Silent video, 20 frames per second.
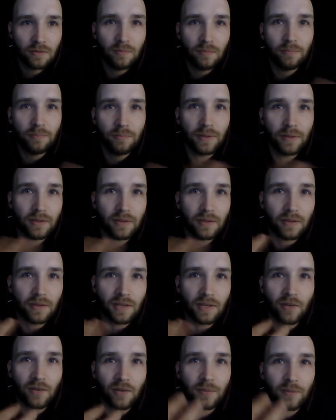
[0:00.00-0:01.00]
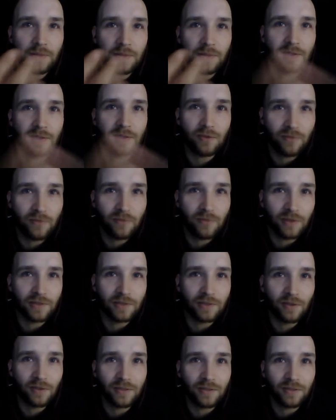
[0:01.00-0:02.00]
But then the government still
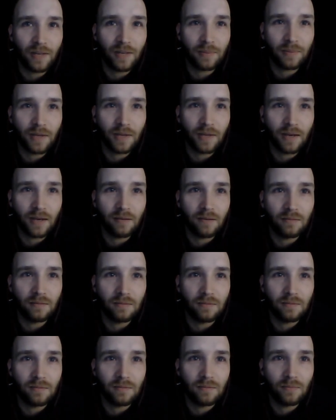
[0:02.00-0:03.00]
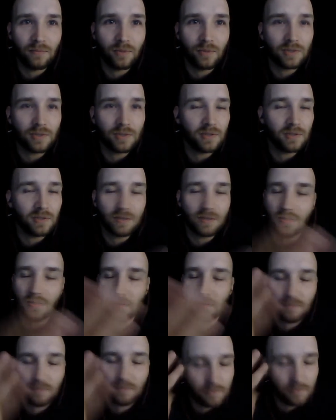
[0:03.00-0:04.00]
funds it on top of that, which
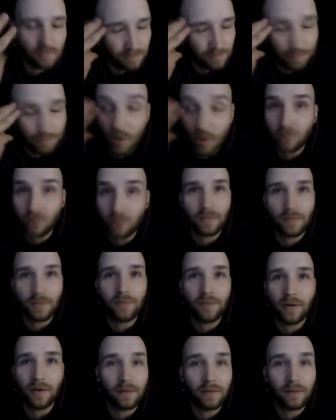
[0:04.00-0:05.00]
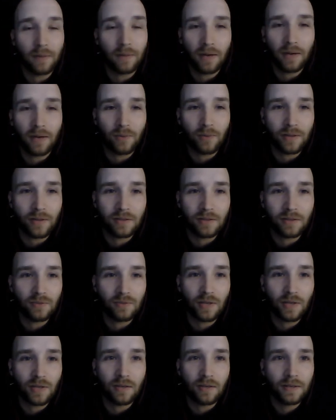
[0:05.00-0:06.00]
blows my fucking mind. Why they do
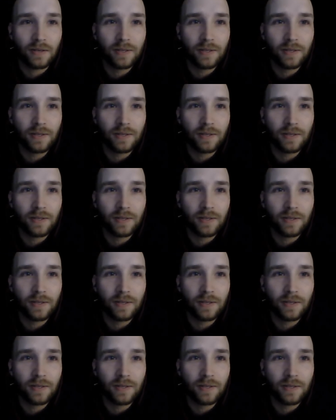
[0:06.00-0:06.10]
that?